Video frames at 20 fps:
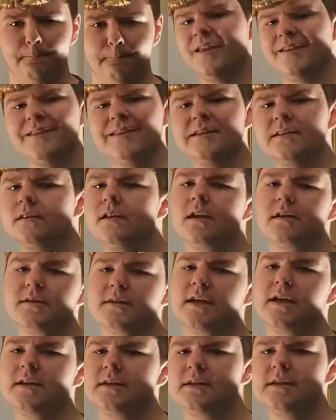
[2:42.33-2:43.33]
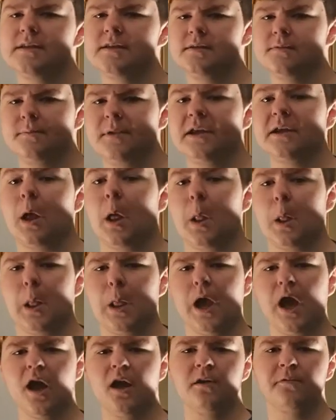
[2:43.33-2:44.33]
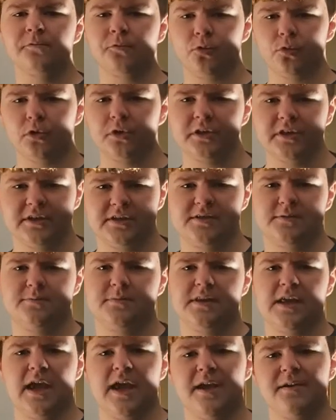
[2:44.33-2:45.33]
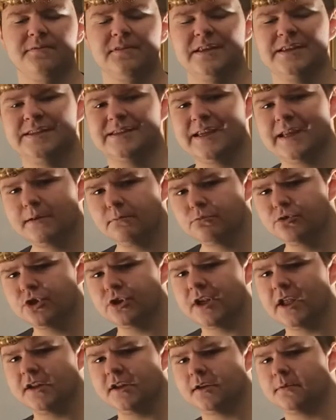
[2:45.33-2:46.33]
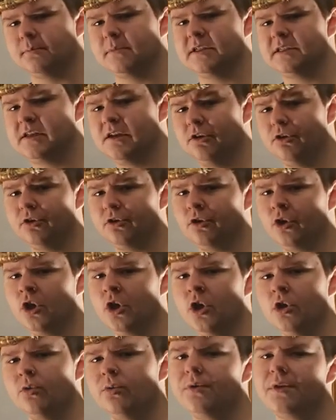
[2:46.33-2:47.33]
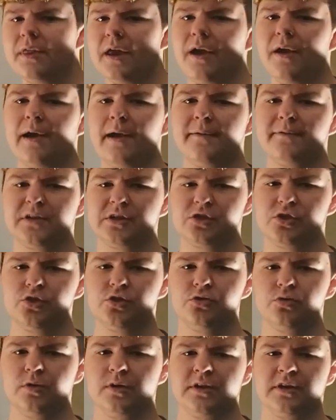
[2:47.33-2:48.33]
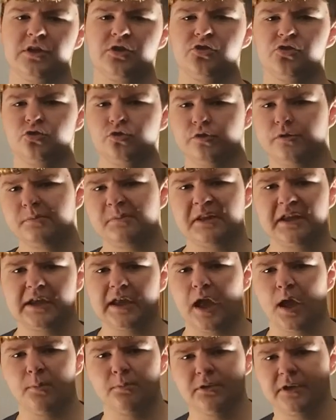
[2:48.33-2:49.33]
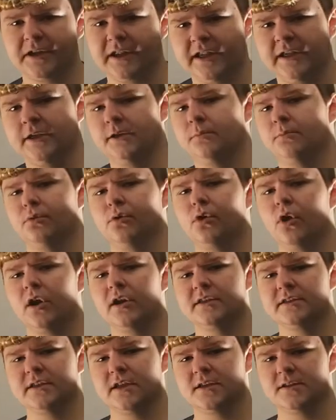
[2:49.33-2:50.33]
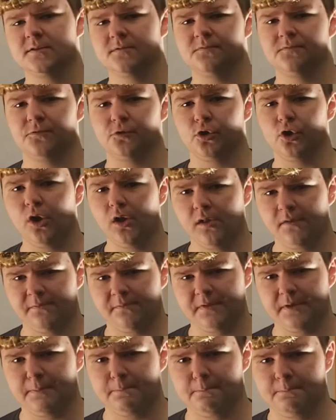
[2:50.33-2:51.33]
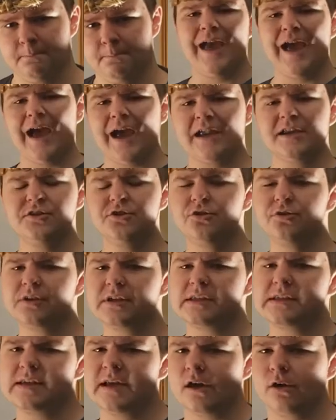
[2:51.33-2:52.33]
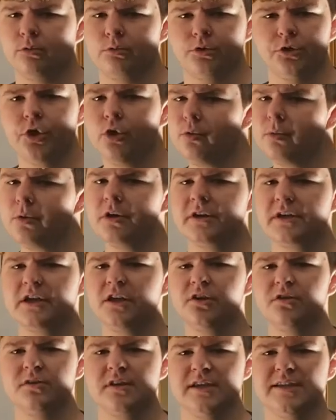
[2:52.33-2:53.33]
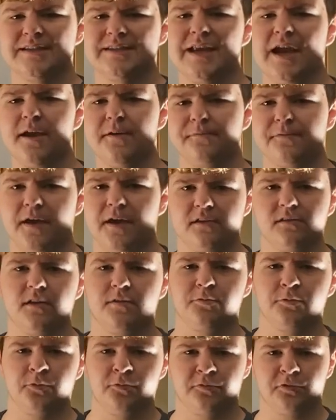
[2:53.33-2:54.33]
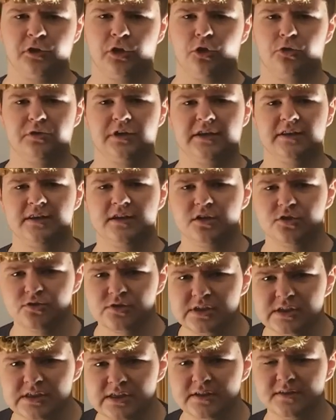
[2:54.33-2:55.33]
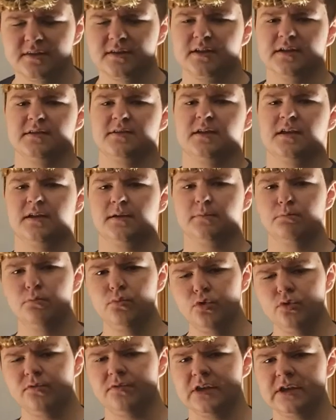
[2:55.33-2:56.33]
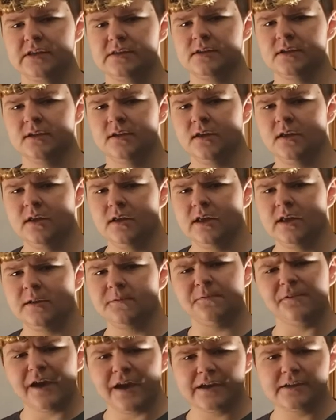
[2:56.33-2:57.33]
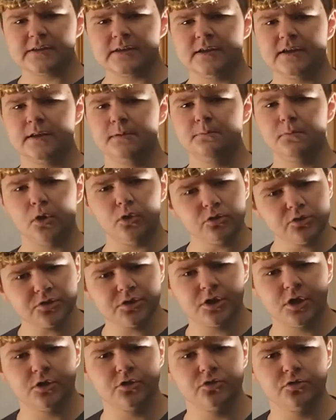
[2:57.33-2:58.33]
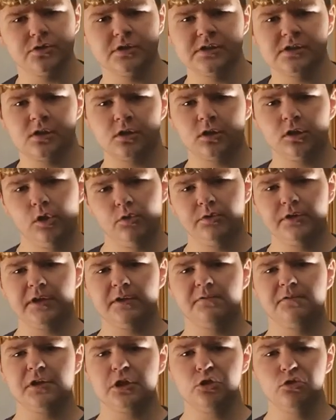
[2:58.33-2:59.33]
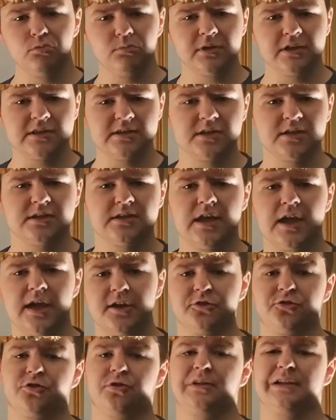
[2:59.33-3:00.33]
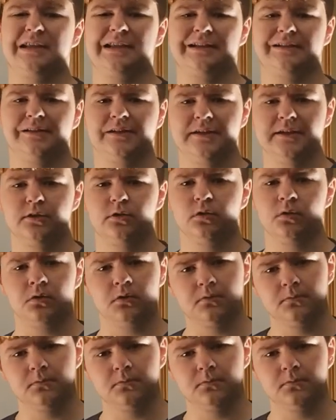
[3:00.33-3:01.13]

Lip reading: This allows scientists to make a lot of organisms that have the same genetic material without having to do an extremely complicated process for all of them. As you can tell, we're nowhere near the sci-fi level of cloning that you see in things like movies. In fact, in most countries, cloning of humans is actually illegal.